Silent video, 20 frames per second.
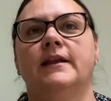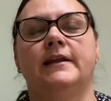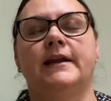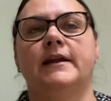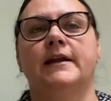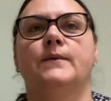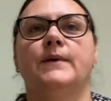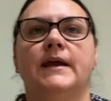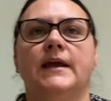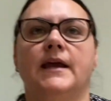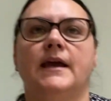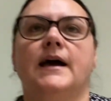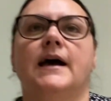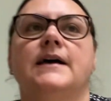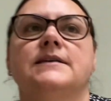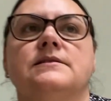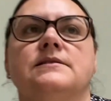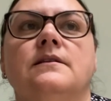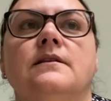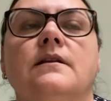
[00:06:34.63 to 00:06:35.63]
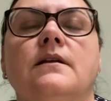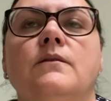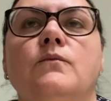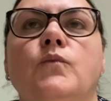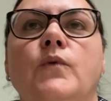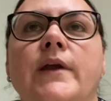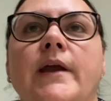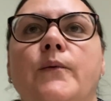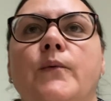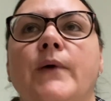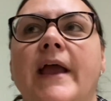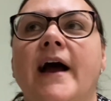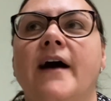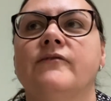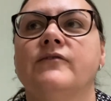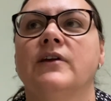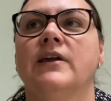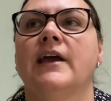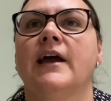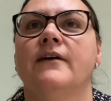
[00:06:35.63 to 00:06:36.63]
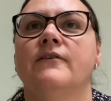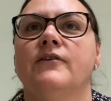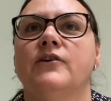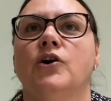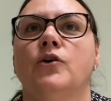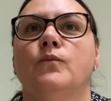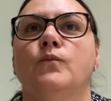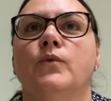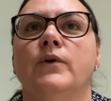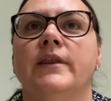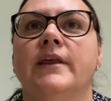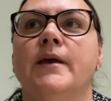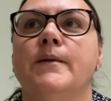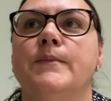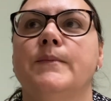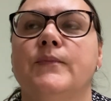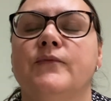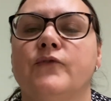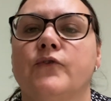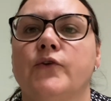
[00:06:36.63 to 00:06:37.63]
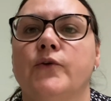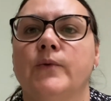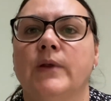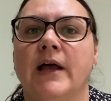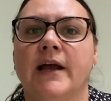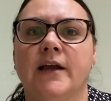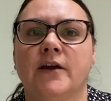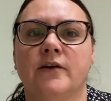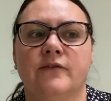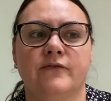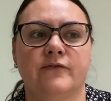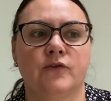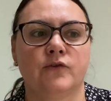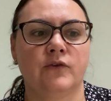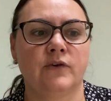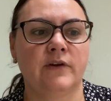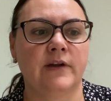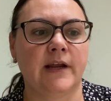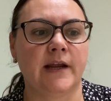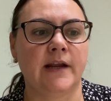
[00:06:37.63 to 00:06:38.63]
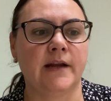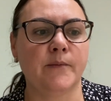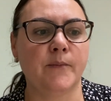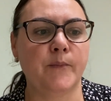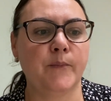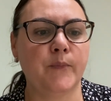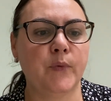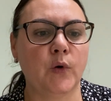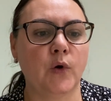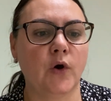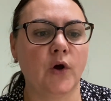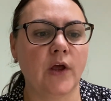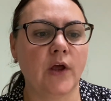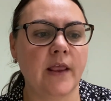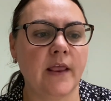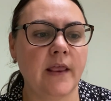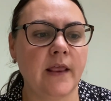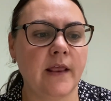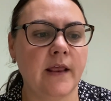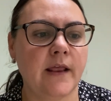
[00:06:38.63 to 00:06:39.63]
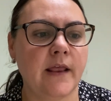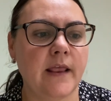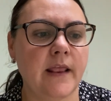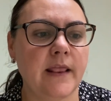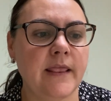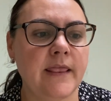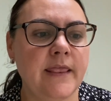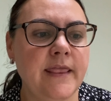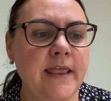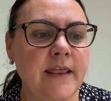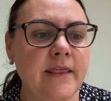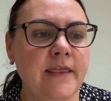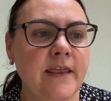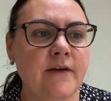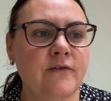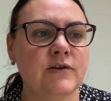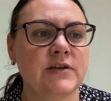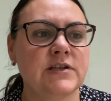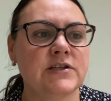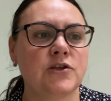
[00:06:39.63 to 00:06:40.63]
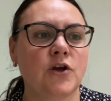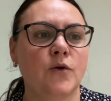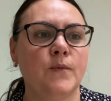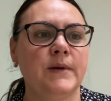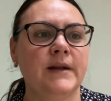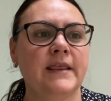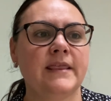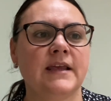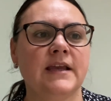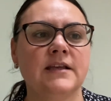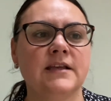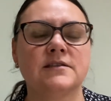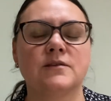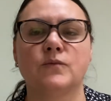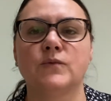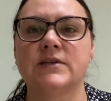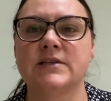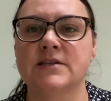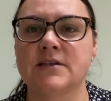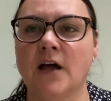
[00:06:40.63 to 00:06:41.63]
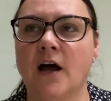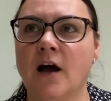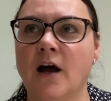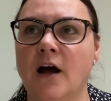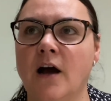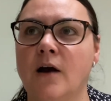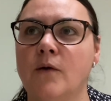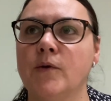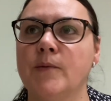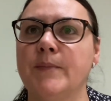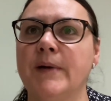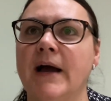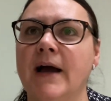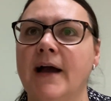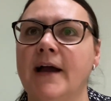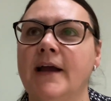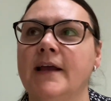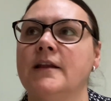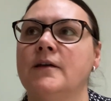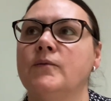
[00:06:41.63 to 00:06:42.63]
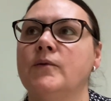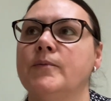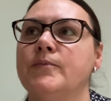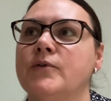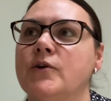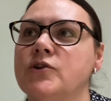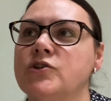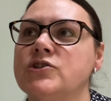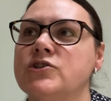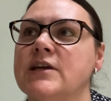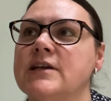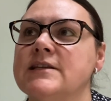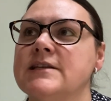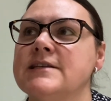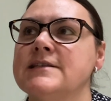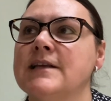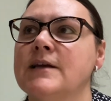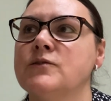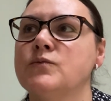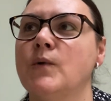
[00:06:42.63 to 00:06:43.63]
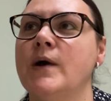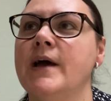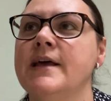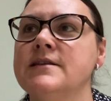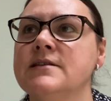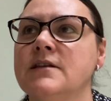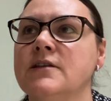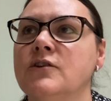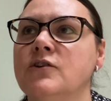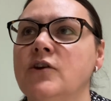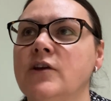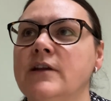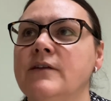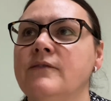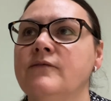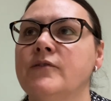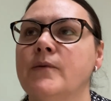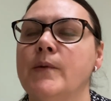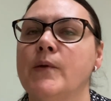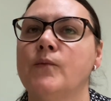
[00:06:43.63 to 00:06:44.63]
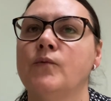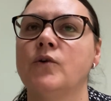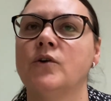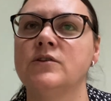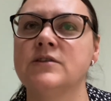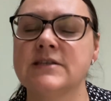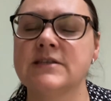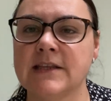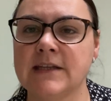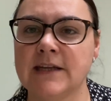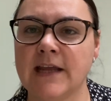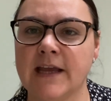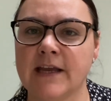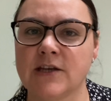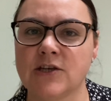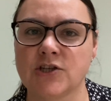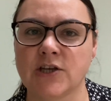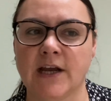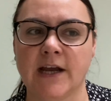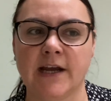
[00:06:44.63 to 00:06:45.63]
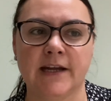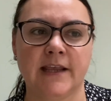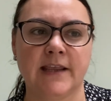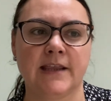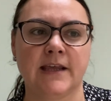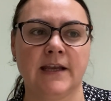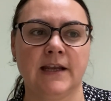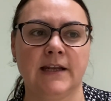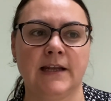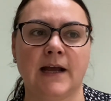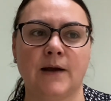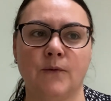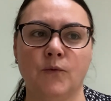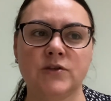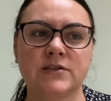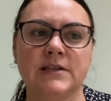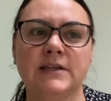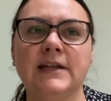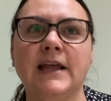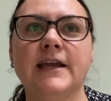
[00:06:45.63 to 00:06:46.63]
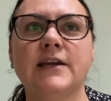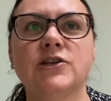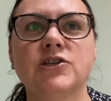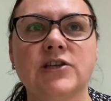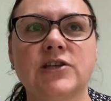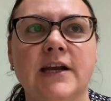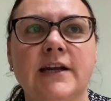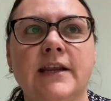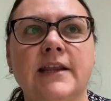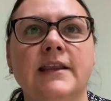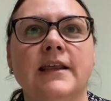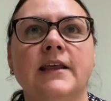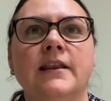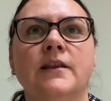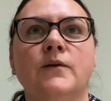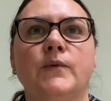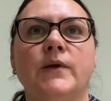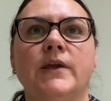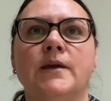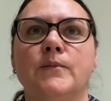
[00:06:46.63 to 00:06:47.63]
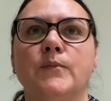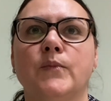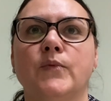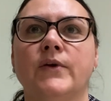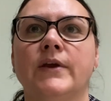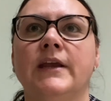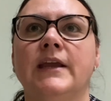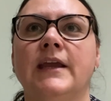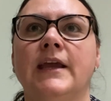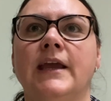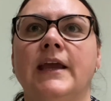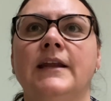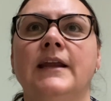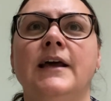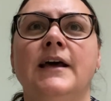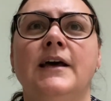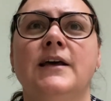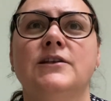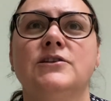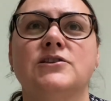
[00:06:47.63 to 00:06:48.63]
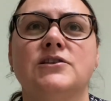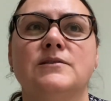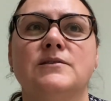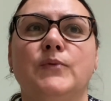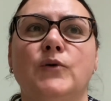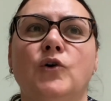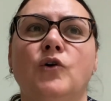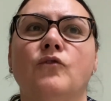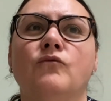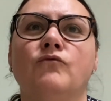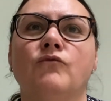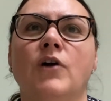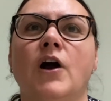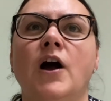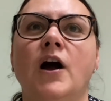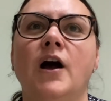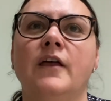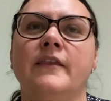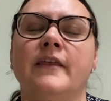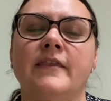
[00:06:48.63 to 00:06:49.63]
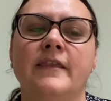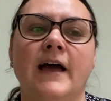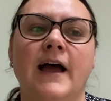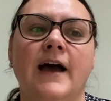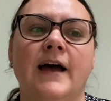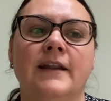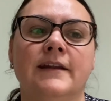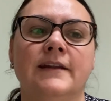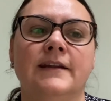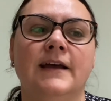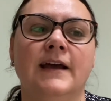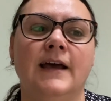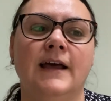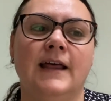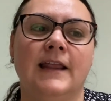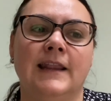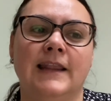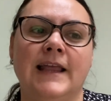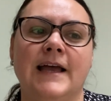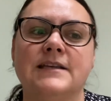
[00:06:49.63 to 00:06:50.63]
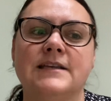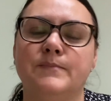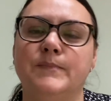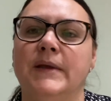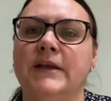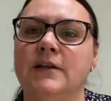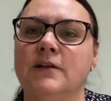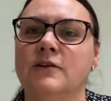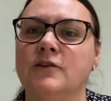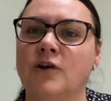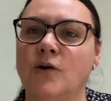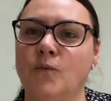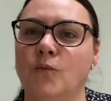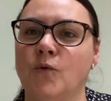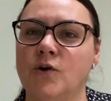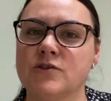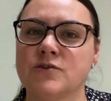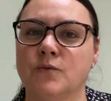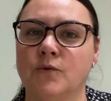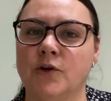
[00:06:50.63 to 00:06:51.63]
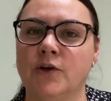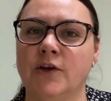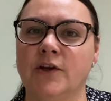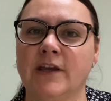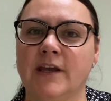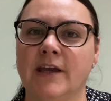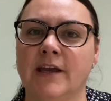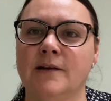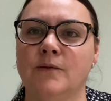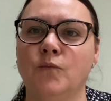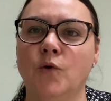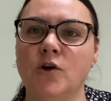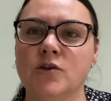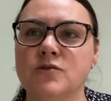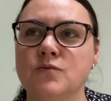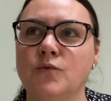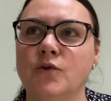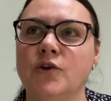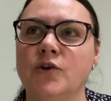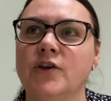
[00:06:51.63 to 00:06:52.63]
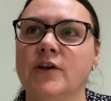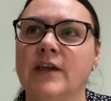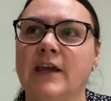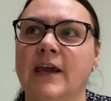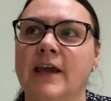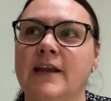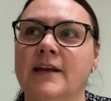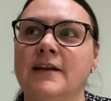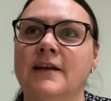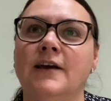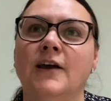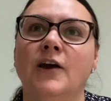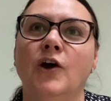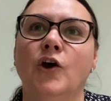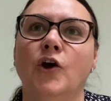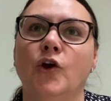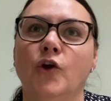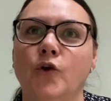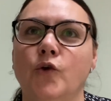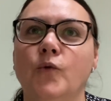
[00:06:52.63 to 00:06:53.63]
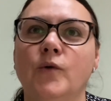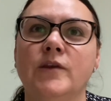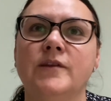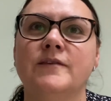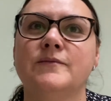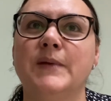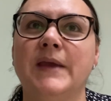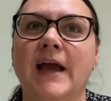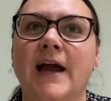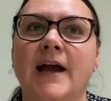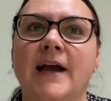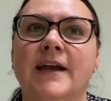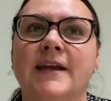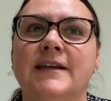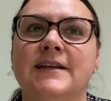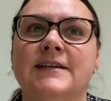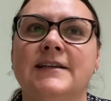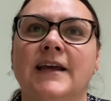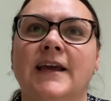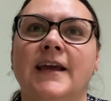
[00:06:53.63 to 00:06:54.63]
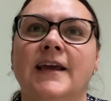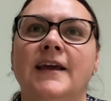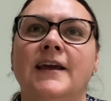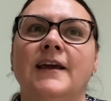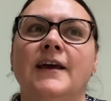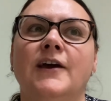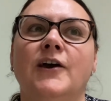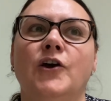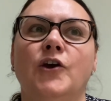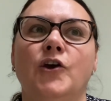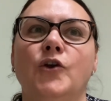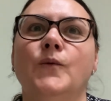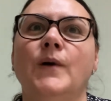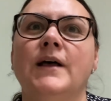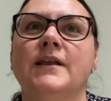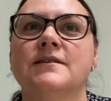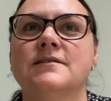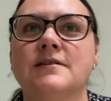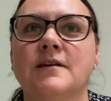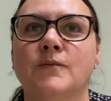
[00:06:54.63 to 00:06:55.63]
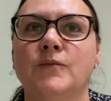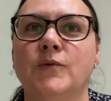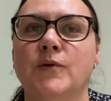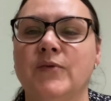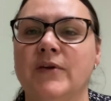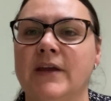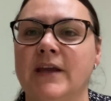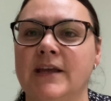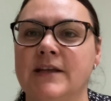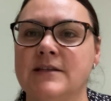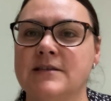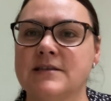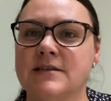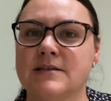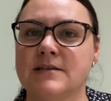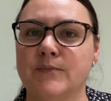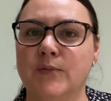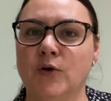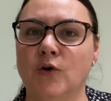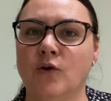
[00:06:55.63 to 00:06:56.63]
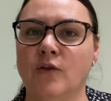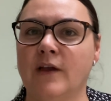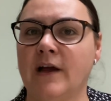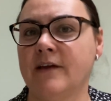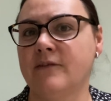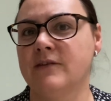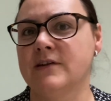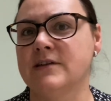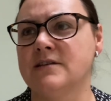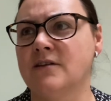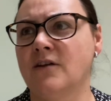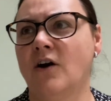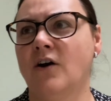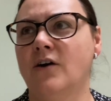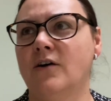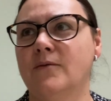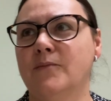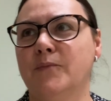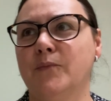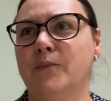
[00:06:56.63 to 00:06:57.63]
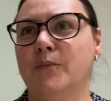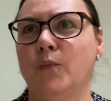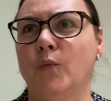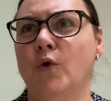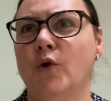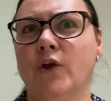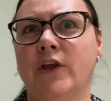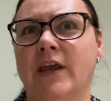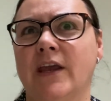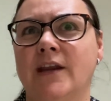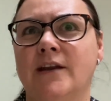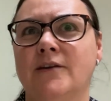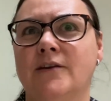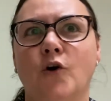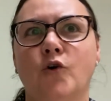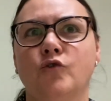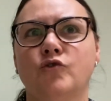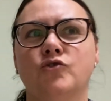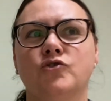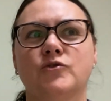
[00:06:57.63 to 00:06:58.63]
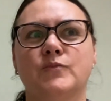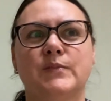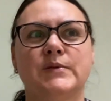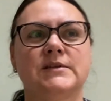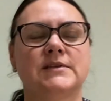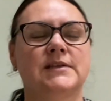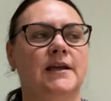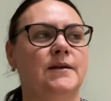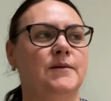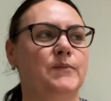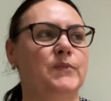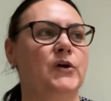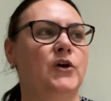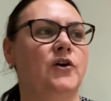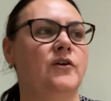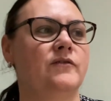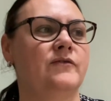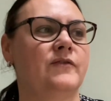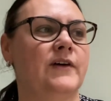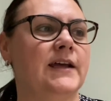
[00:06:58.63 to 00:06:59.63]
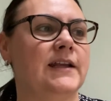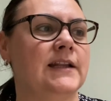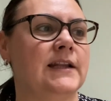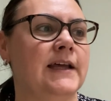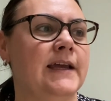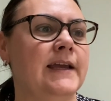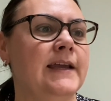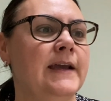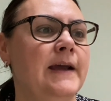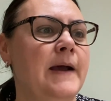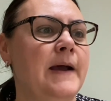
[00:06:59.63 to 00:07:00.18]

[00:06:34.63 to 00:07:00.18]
And anyway, it hasn't, we haven't carried on with it through lack of funding. But there are so many things that we start, we pilot, we project, and it's like, where's the learning from it? We're on to the next shiny thing now. What's the next shiny thing that we can bring in to support, rather than let's build on what's working? What's working? Who is behind it? Who else can we bring in to support that if it's not working 100% perfectly?